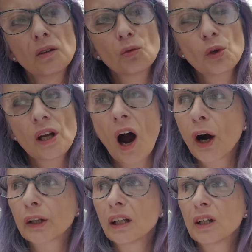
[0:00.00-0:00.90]
We
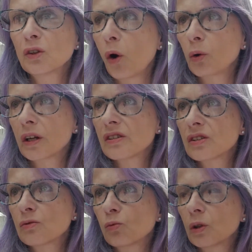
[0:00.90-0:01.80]
hardly
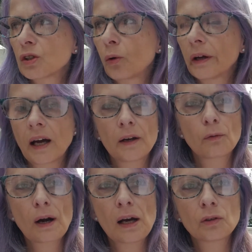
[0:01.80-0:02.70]
notice what's going on
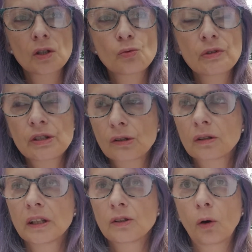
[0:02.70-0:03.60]
around us. We
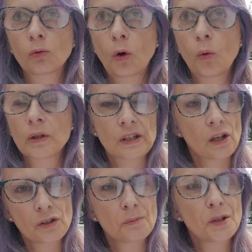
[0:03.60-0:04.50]
certainly don't know what the
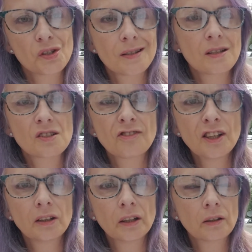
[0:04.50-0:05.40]
other person is
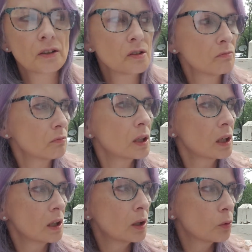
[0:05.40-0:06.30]
feeling, or
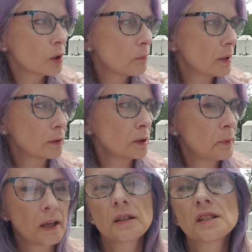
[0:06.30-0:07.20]
we barely
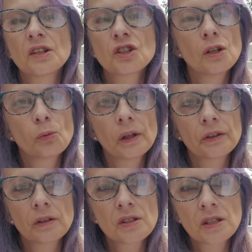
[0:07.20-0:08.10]
pay attention to what
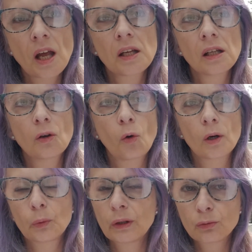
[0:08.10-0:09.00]
they're saying, or
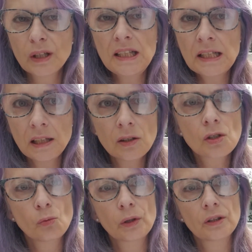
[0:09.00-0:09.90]
we read
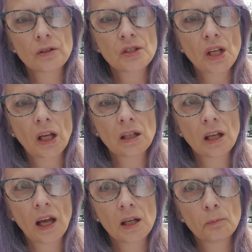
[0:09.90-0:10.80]
into what they're saying
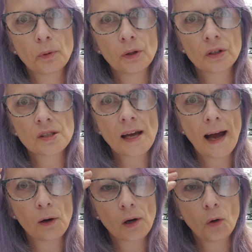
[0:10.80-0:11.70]
and put
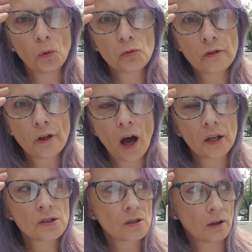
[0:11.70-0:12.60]
our own
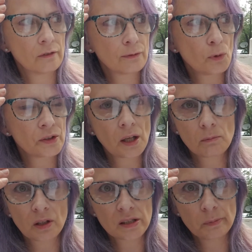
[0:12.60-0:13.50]
thoughts of what they
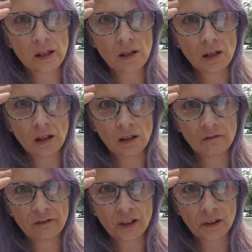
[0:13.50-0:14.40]
must be thinking and
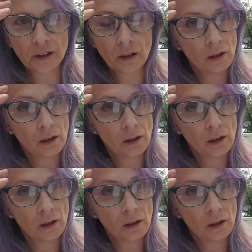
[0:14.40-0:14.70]
feeling